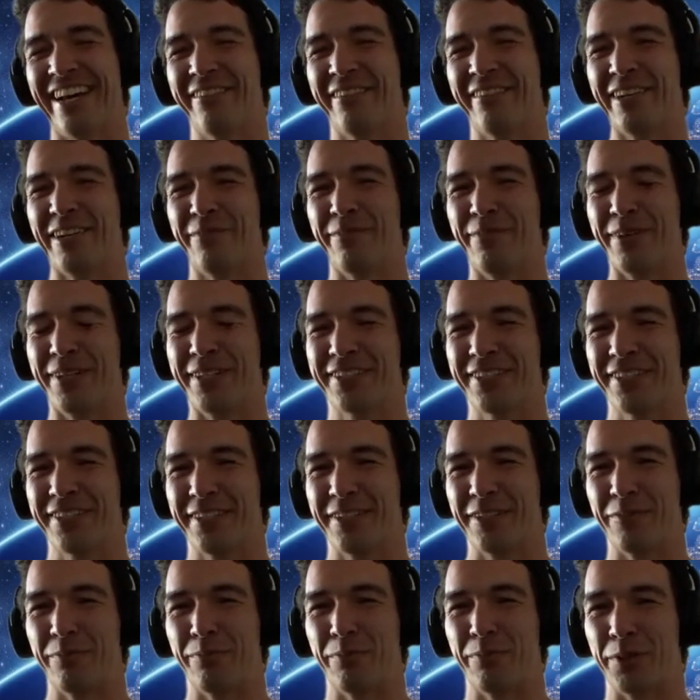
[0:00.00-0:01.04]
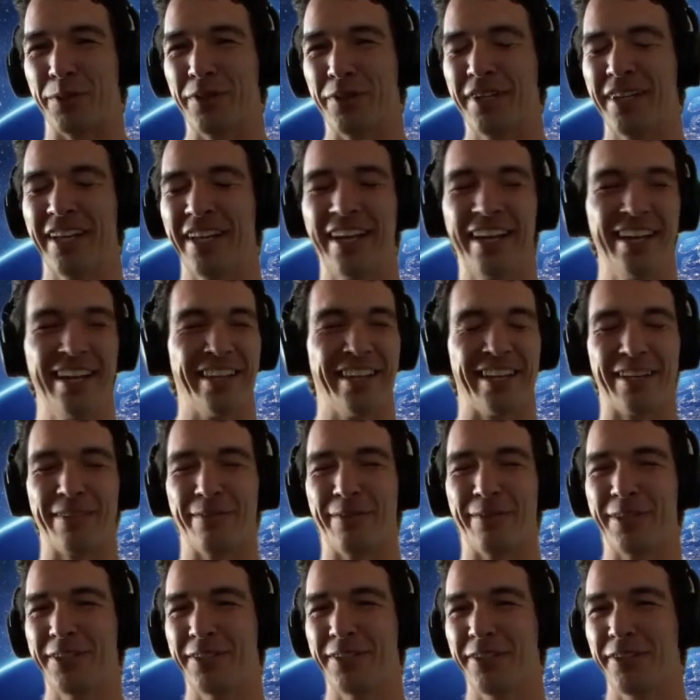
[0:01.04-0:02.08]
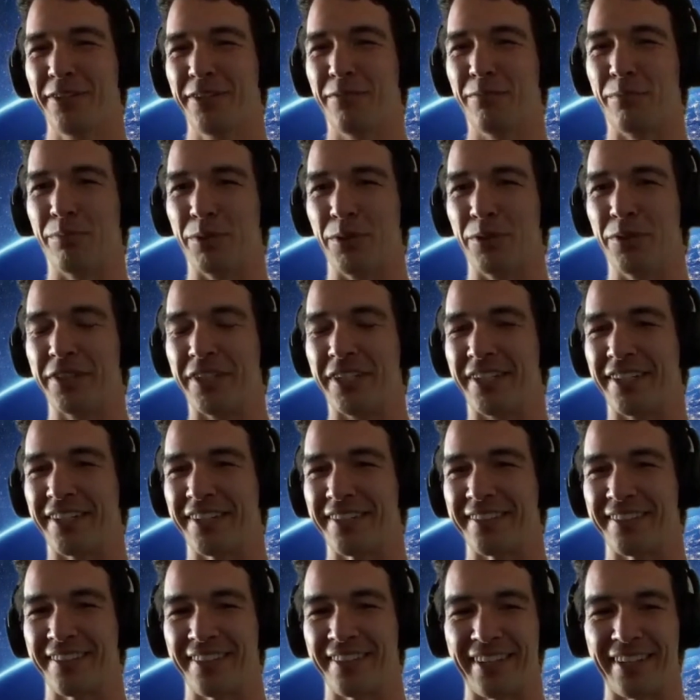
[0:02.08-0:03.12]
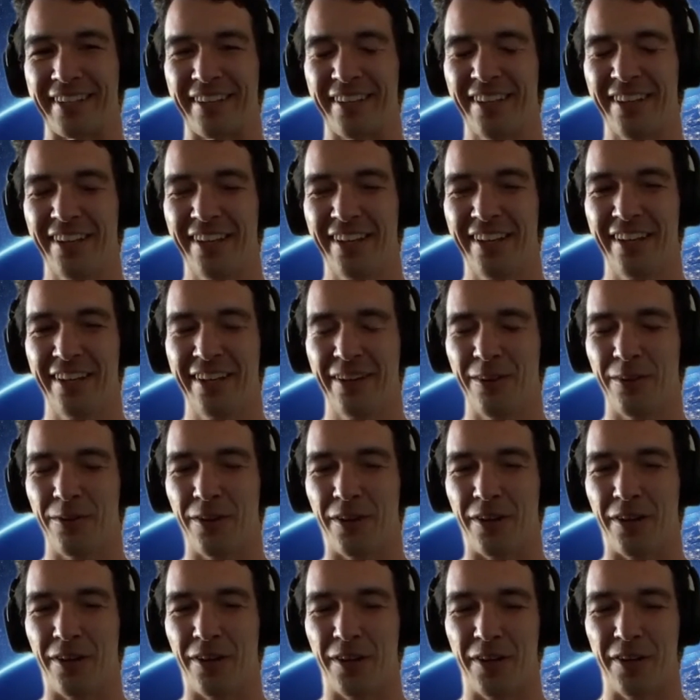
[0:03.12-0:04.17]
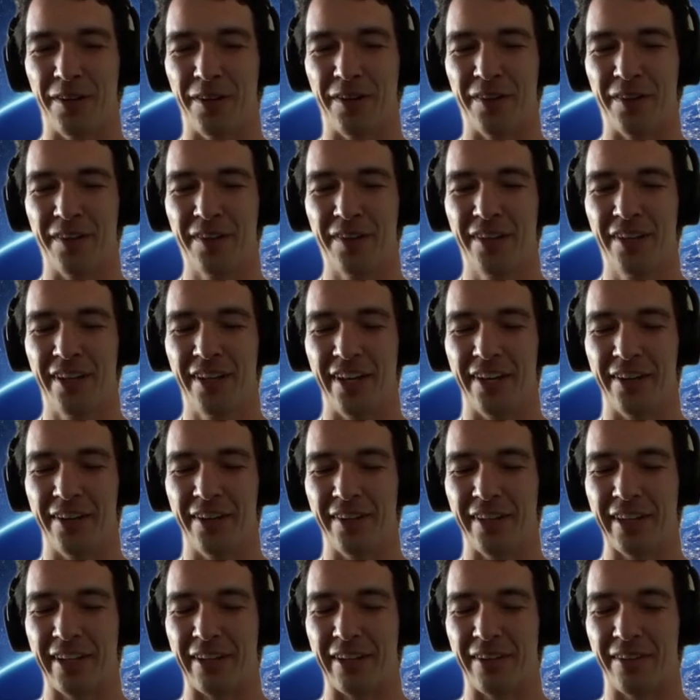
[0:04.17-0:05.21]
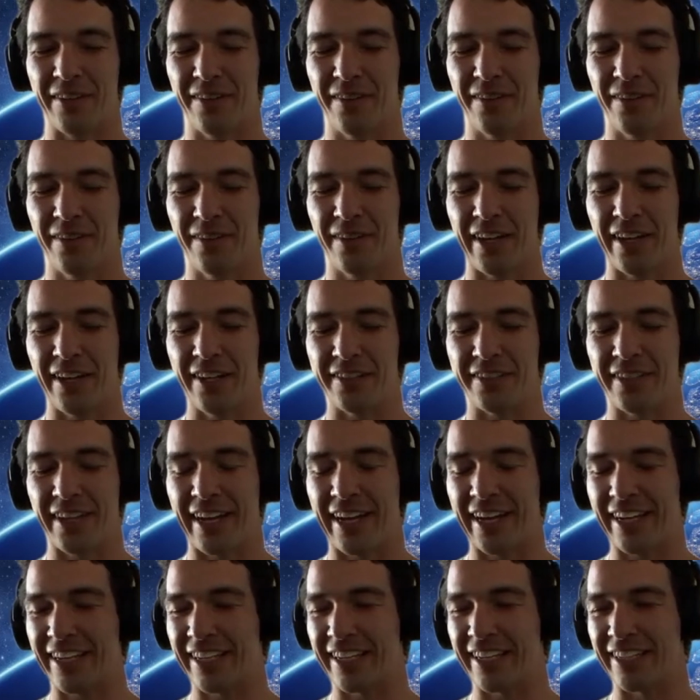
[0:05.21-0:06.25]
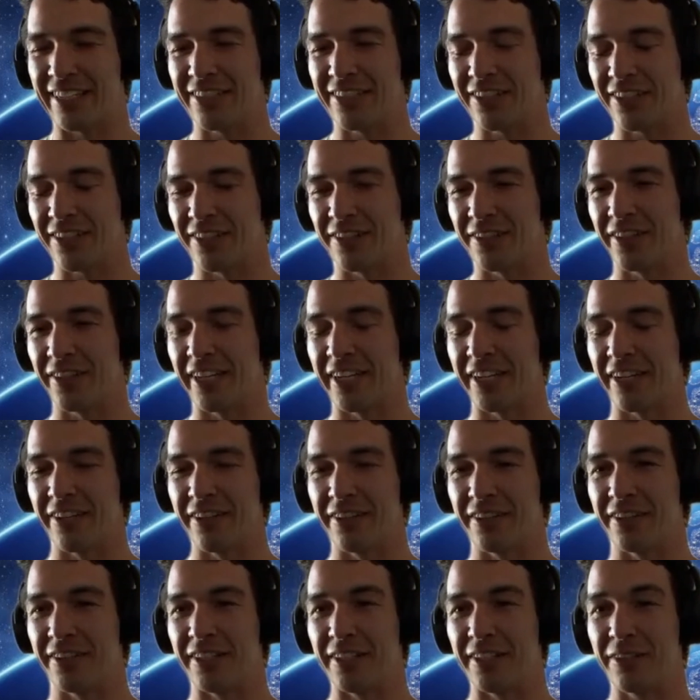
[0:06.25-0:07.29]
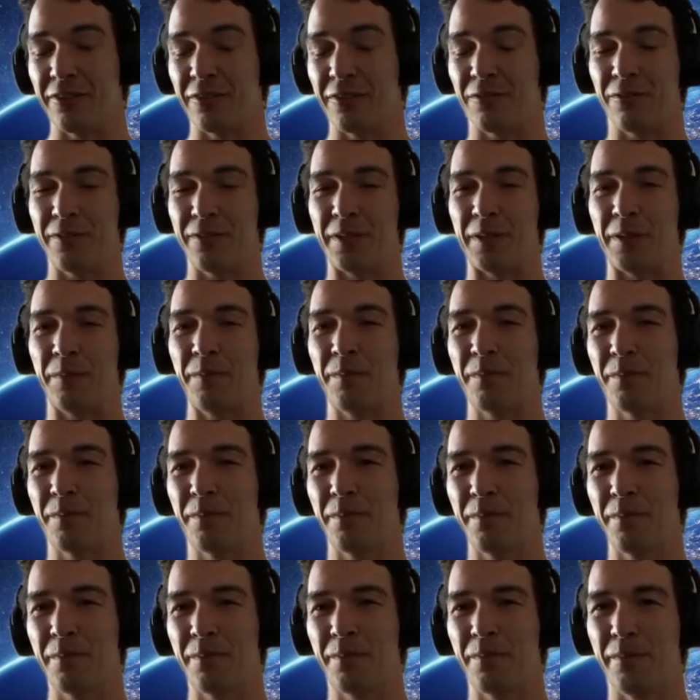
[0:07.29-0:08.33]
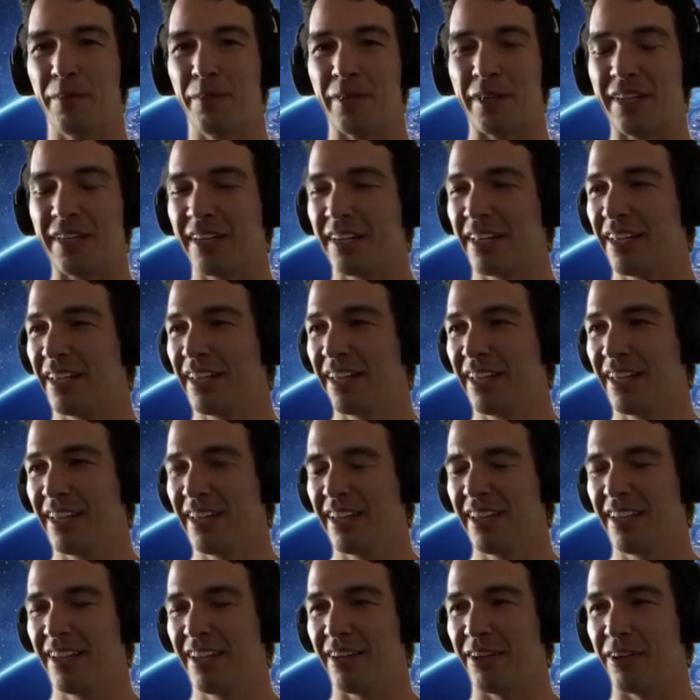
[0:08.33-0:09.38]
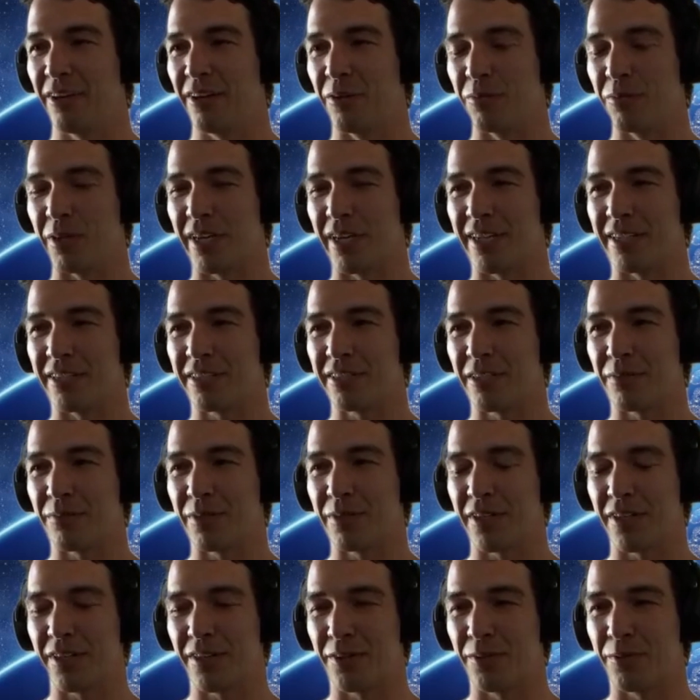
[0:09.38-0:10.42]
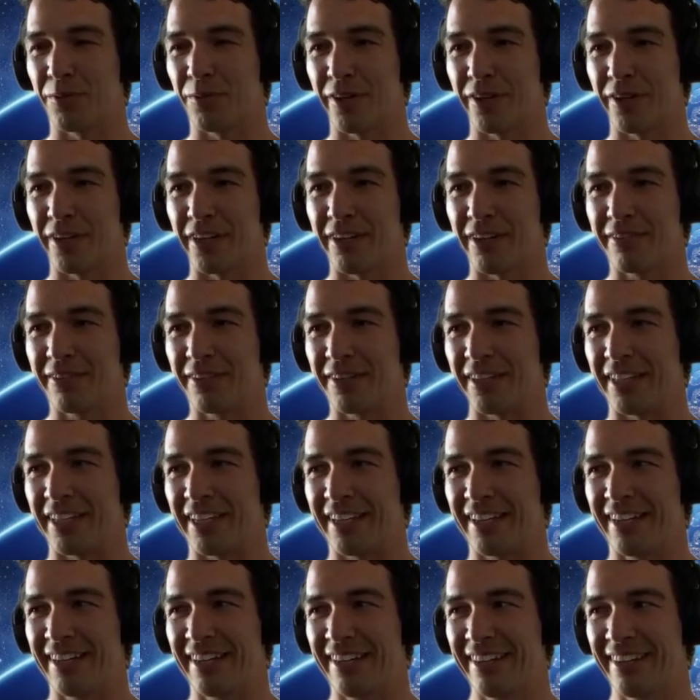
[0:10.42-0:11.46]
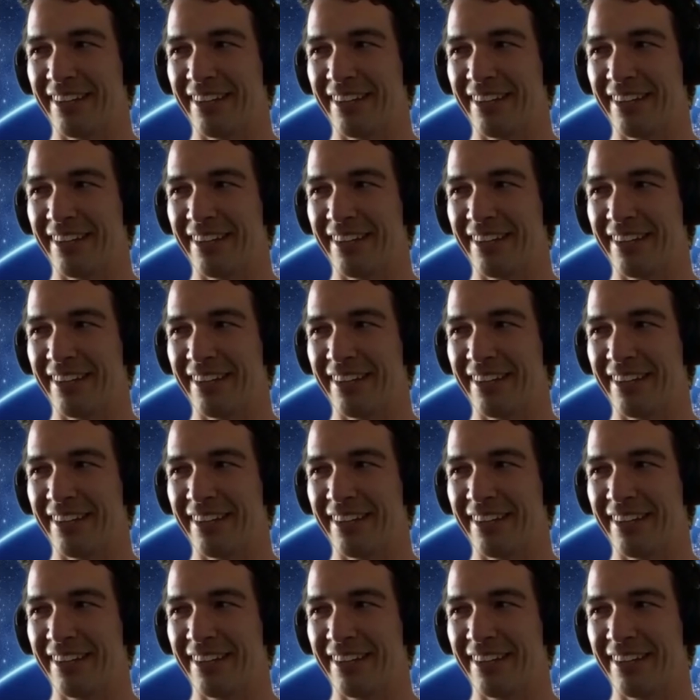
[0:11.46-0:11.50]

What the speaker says: having a bunch of little bulldogs uh like attacking each other like underneath your feet. But yeah, I stepped out of the water after that.